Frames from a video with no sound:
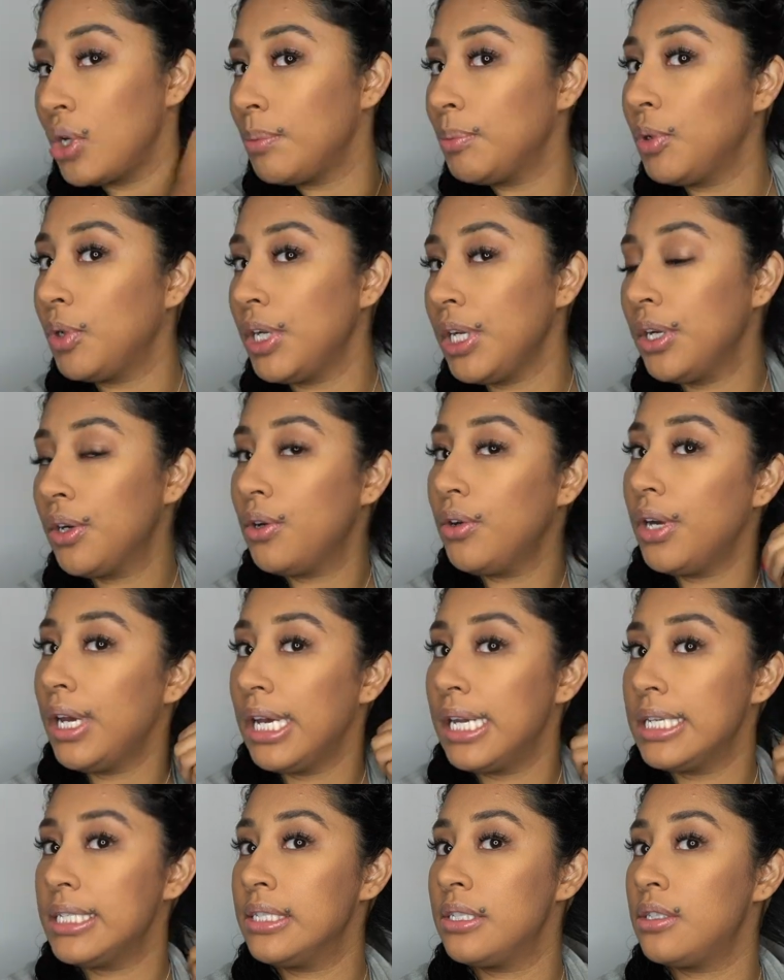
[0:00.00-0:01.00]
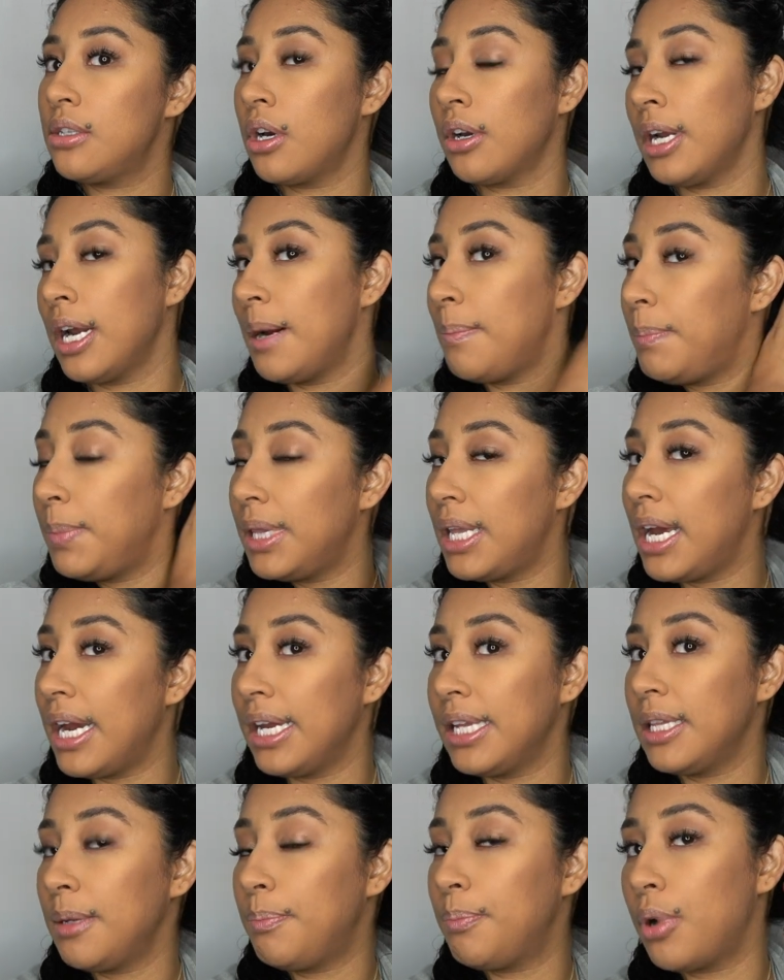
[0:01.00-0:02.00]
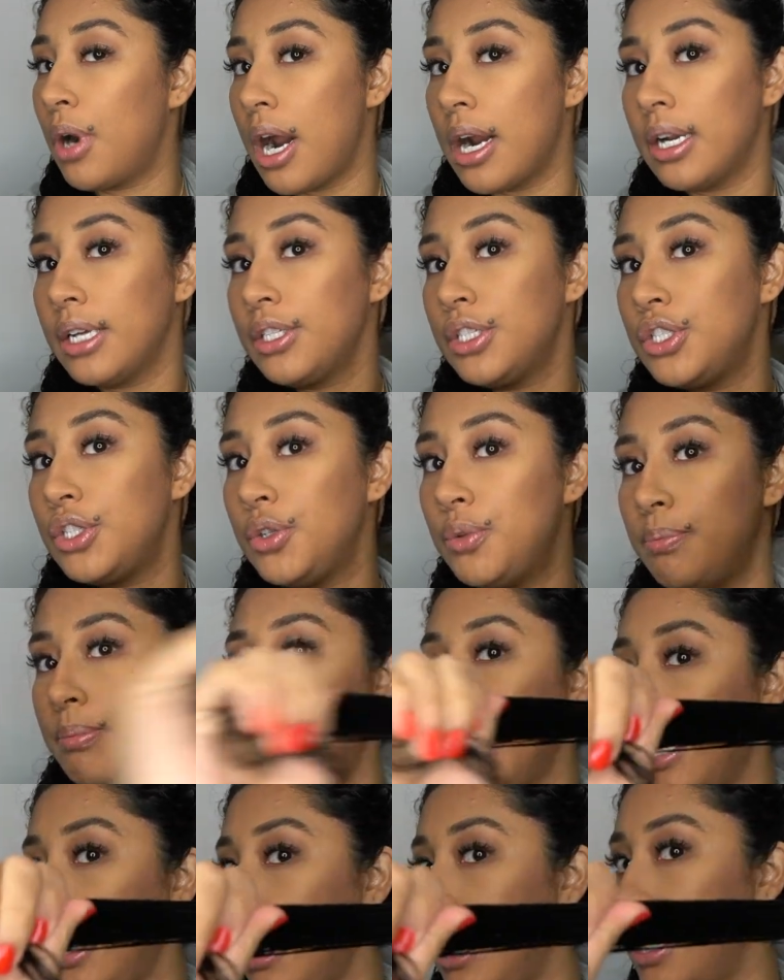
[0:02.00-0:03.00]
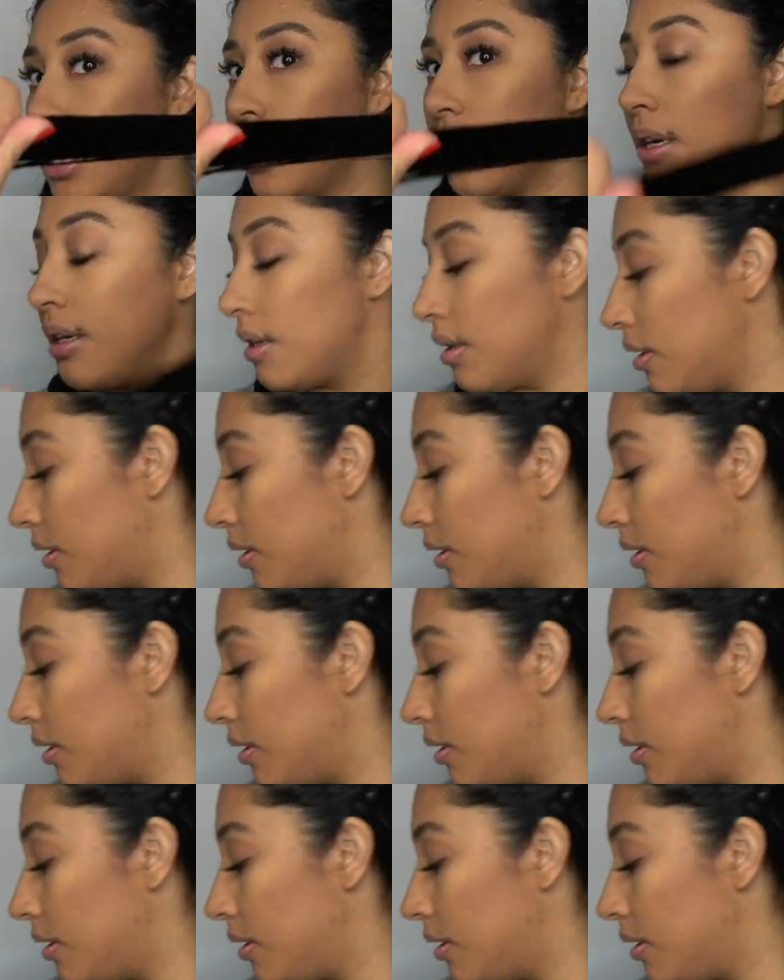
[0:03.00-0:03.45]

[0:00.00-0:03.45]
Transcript: I'm going to go ahead and start applying the product to my hair.